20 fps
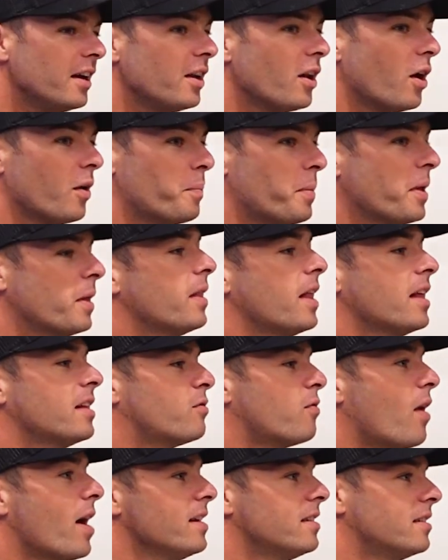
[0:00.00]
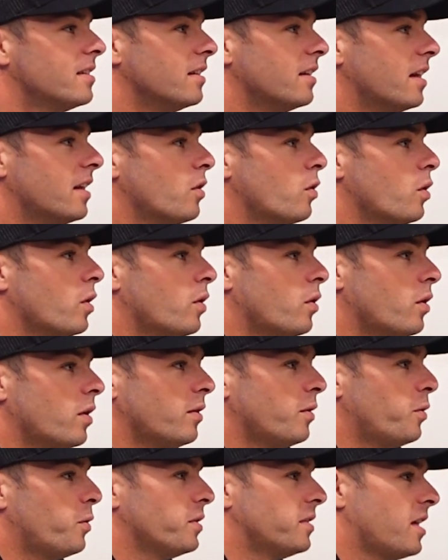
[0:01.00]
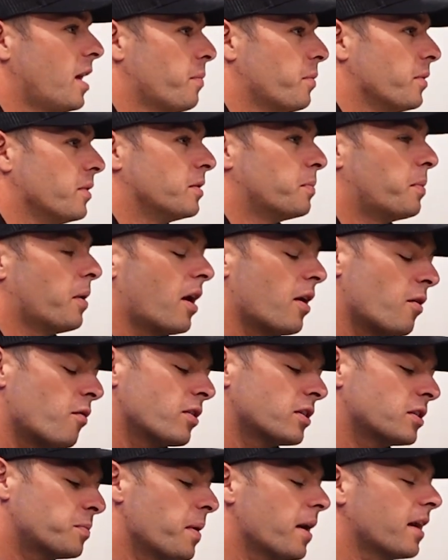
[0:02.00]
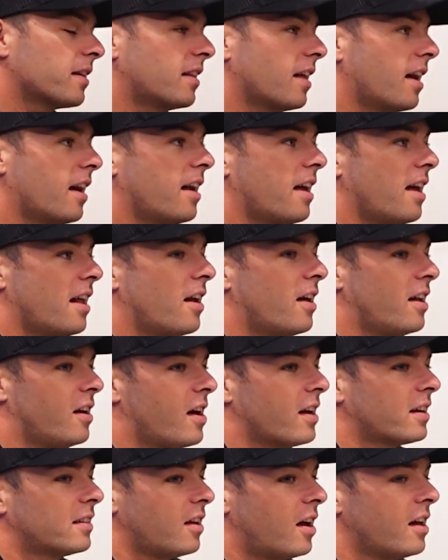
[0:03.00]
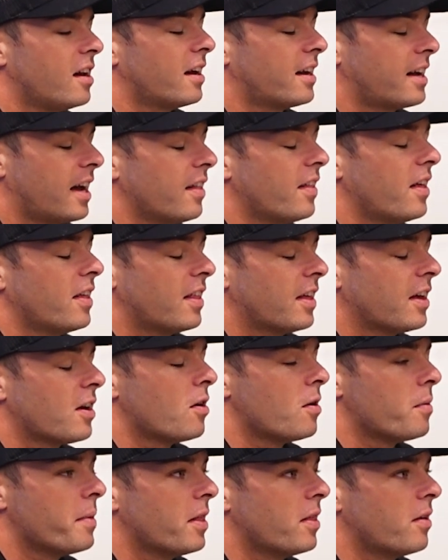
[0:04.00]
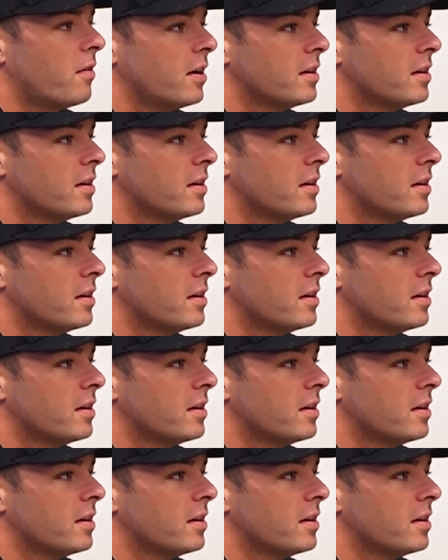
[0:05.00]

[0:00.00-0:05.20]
you know, but that's racing. It always happens. But I respect that. And I like how they go about the